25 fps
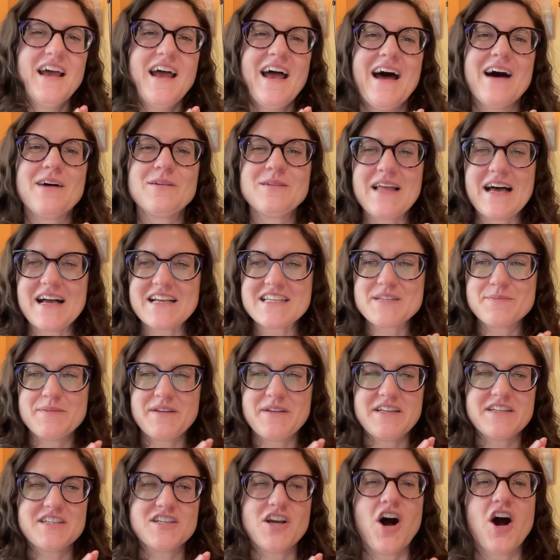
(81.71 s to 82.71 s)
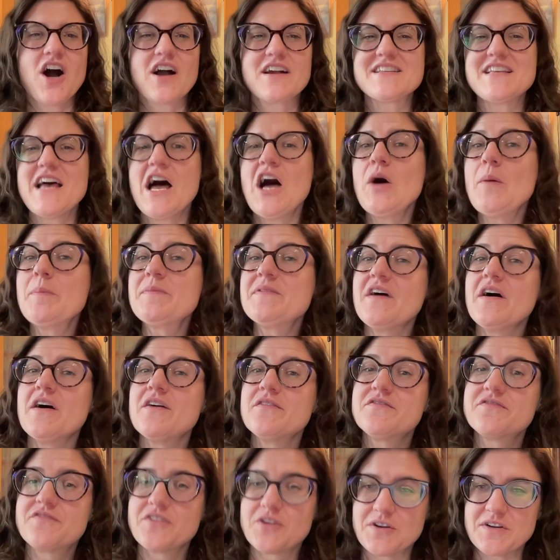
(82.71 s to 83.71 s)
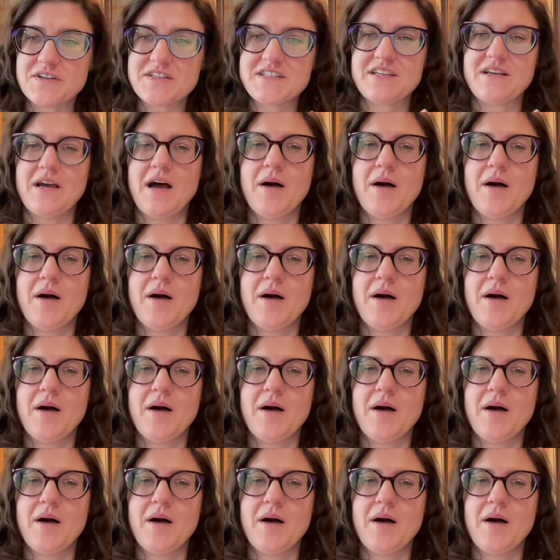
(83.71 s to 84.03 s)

How last minute talks helped avert